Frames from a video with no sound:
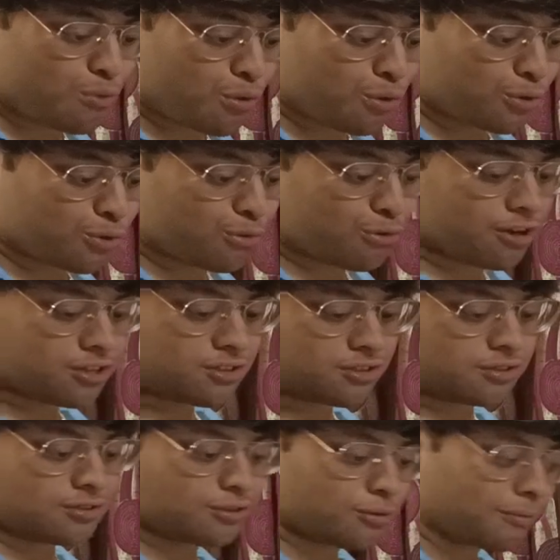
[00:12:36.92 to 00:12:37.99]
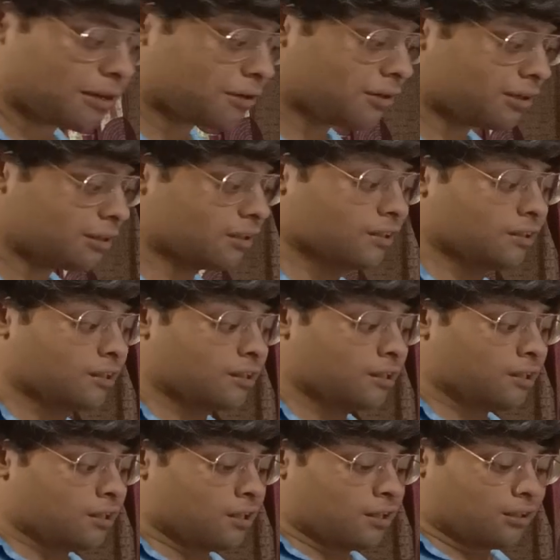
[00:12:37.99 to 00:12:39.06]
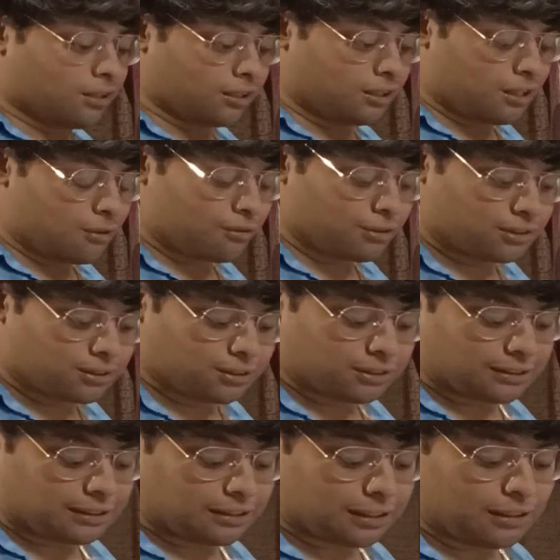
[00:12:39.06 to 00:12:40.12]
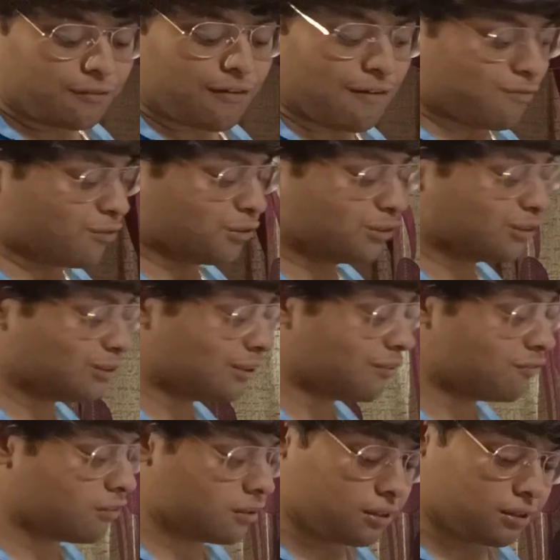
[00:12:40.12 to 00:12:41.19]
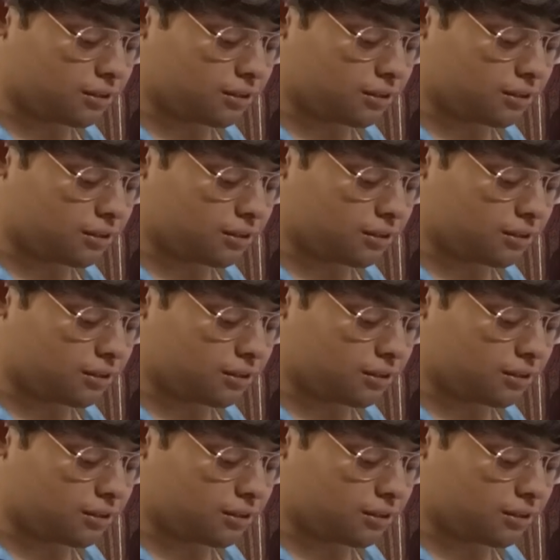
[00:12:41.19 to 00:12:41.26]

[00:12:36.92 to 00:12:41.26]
more questions. Oh my god, 30 questions, 35 questions of